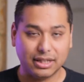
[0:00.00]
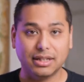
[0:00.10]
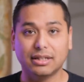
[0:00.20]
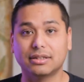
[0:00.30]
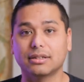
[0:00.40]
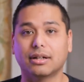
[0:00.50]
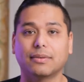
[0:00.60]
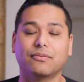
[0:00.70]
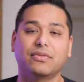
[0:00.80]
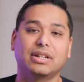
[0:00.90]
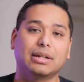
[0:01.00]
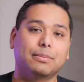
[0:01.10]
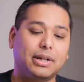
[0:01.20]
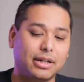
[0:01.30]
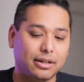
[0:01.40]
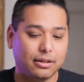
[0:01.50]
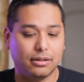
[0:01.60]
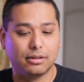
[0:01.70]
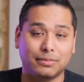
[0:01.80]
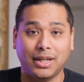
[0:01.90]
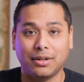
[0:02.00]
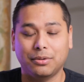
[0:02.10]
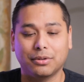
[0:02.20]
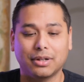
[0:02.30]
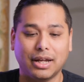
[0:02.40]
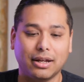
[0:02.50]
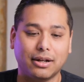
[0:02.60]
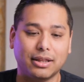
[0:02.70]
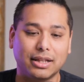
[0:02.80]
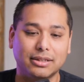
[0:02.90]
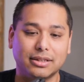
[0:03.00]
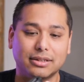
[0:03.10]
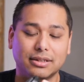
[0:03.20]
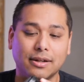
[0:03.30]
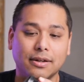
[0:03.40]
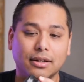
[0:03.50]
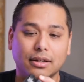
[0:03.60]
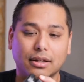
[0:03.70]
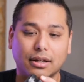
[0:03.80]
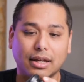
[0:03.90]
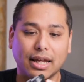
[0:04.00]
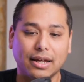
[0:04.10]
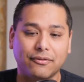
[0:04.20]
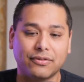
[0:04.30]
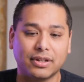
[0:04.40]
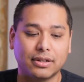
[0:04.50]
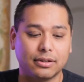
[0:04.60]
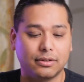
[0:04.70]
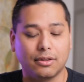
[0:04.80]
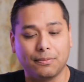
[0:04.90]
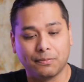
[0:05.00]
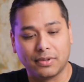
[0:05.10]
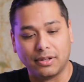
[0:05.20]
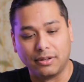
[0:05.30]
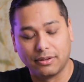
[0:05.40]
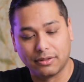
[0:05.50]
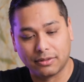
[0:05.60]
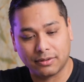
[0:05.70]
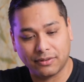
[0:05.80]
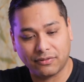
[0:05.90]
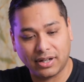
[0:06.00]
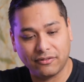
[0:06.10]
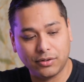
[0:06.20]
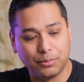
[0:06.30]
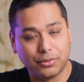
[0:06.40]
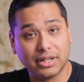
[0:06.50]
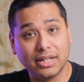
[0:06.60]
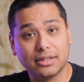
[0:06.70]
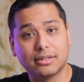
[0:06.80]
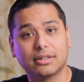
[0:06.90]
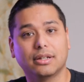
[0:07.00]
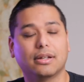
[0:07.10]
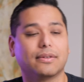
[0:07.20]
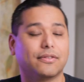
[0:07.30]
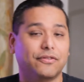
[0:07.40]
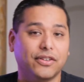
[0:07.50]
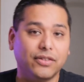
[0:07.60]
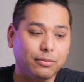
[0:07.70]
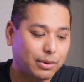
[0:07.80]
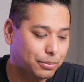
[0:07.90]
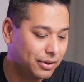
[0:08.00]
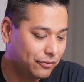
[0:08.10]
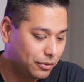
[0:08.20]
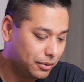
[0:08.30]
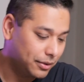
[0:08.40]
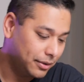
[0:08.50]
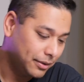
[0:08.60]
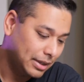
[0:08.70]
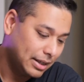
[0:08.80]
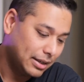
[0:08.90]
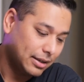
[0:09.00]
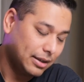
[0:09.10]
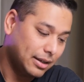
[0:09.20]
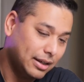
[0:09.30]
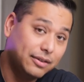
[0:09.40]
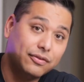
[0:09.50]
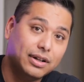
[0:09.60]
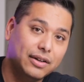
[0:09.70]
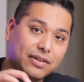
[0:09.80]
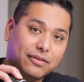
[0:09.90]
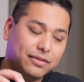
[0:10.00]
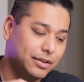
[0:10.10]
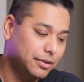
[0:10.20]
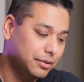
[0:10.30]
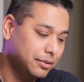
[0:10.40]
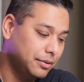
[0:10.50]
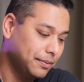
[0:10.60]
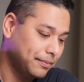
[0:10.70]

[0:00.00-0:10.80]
is I'm fitting my Nikkor AI lenses. I have the 35 2.8s, 51.4, 85 f2,